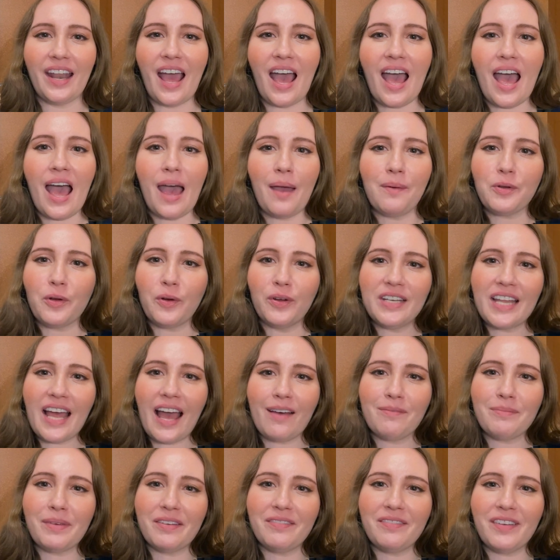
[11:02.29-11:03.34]
I'm going to
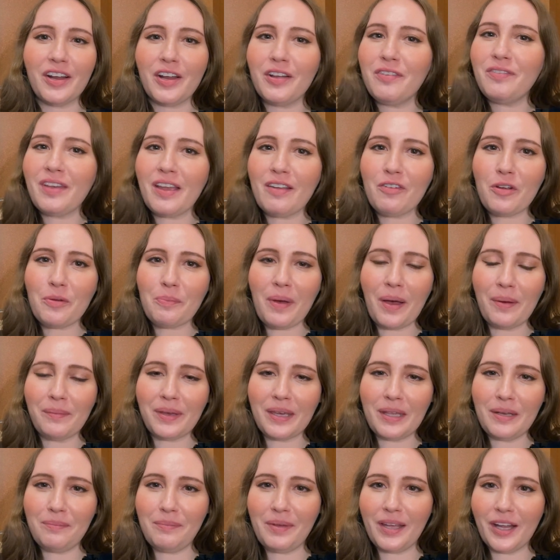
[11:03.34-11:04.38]
have my very favorite
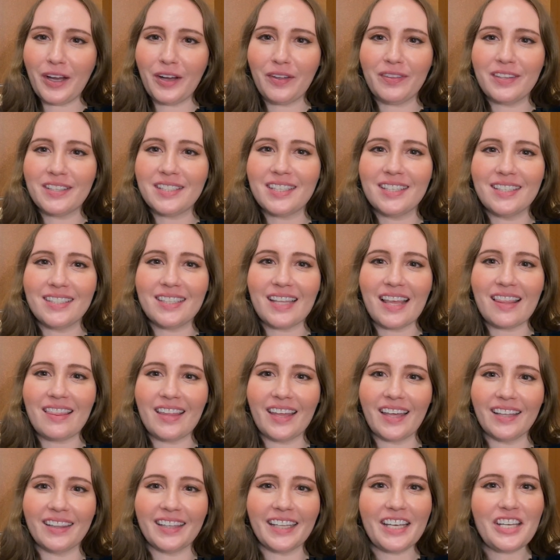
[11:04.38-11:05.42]
pumpkin beer. This is
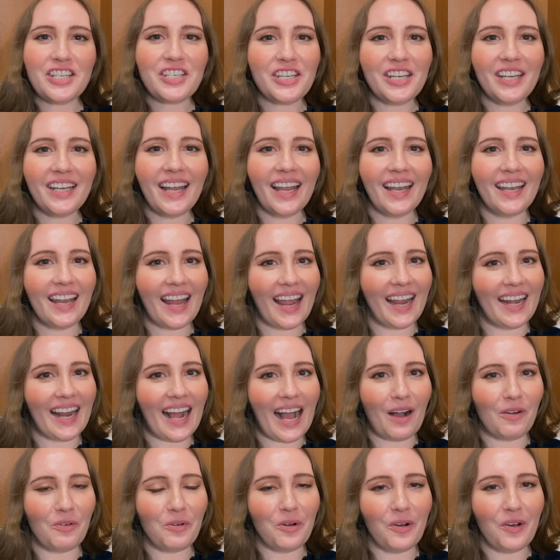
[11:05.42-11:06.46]
the Elysian Night
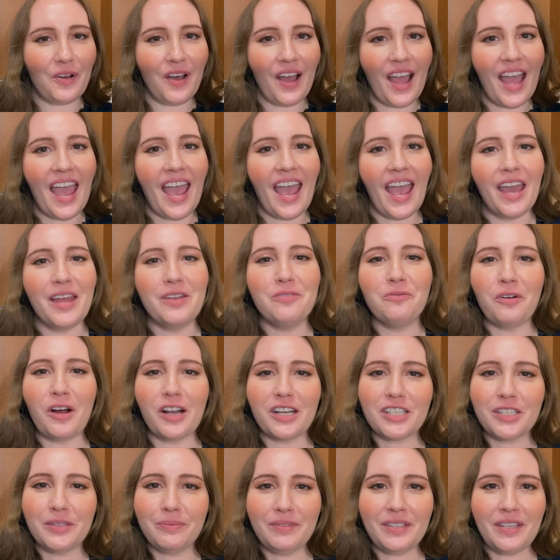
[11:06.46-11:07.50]
Owl and
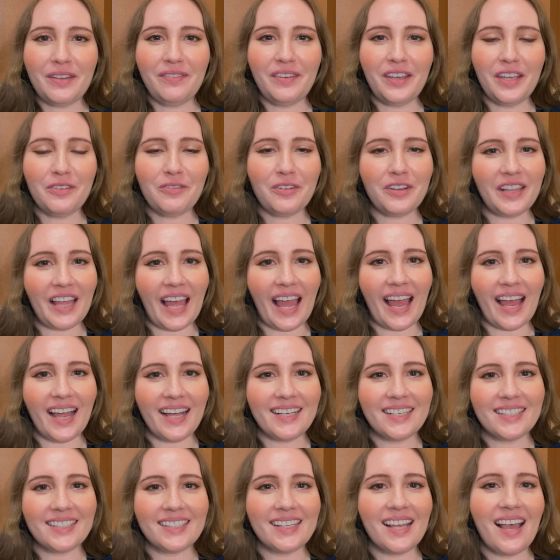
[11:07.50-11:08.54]
watch some TV and
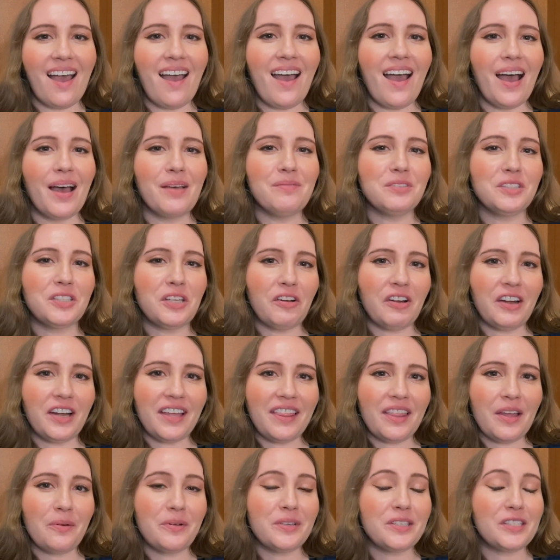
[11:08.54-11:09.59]
relax. I'm
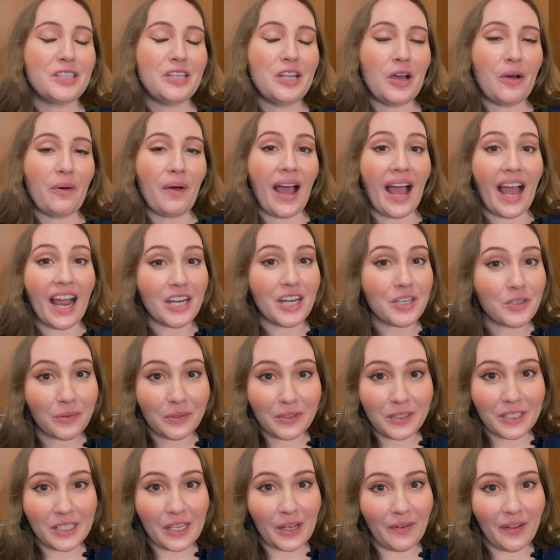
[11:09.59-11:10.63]
sorry there was no
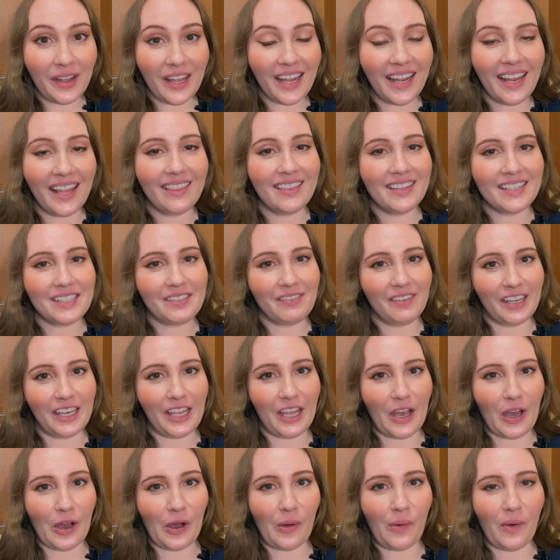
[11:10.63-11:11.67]
actual sewing in this
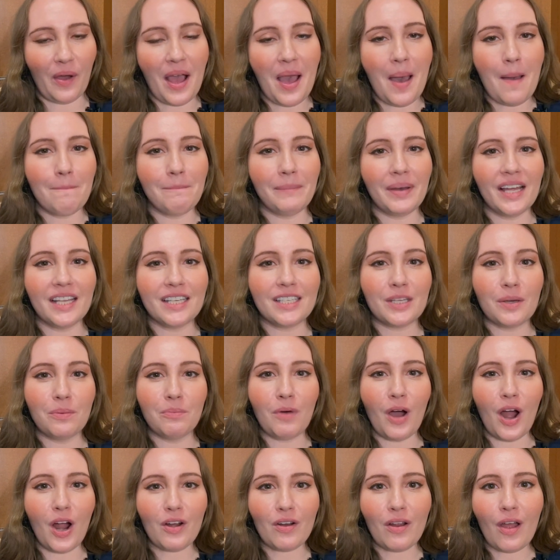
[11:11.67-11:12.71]
video, but
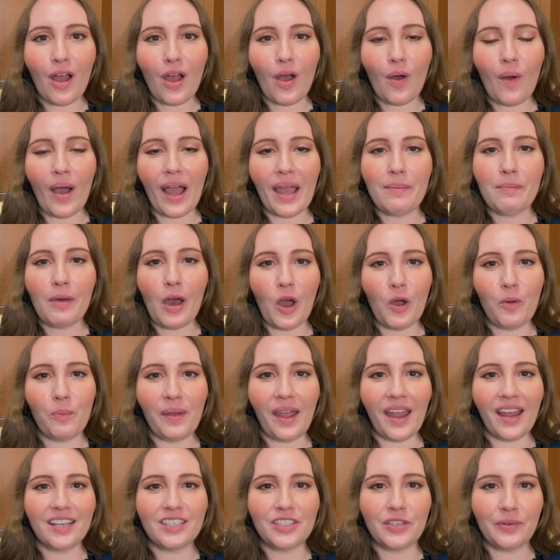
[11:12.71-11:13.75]
tomorrow I'm
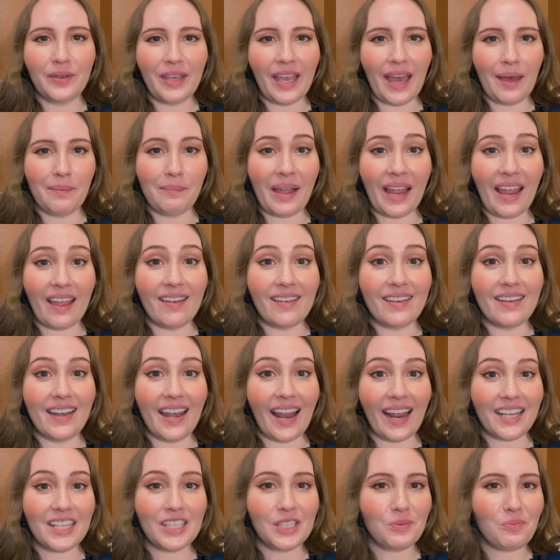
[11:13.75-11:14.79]
hoping to get my
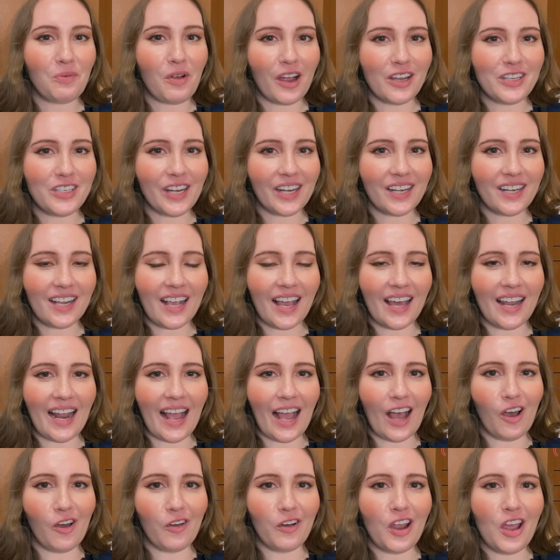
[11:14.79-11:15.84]
next project cut
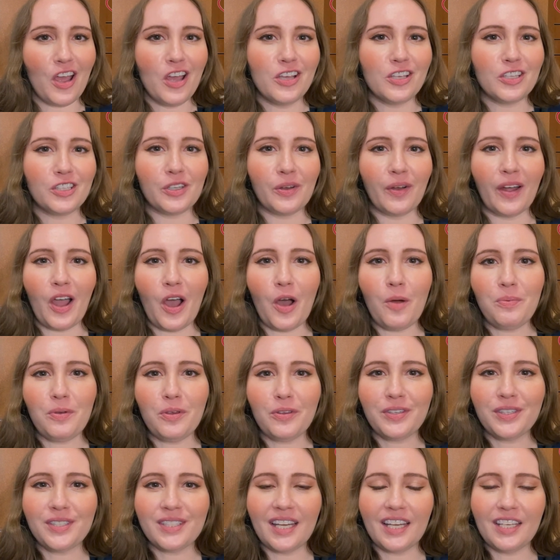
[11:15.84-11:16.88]
out. So I hope
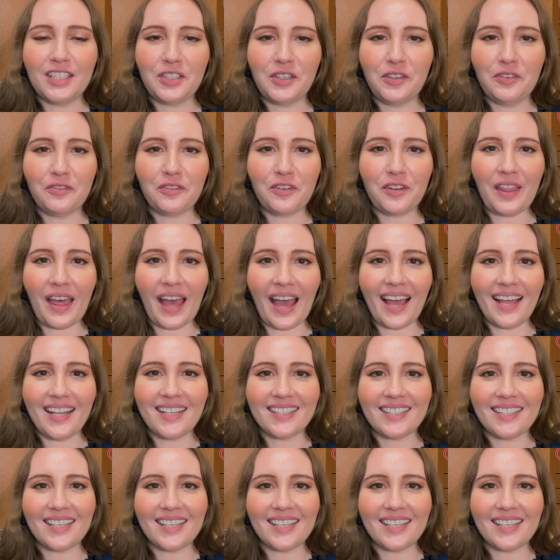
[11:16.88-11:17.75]
you'll stay tuned for that.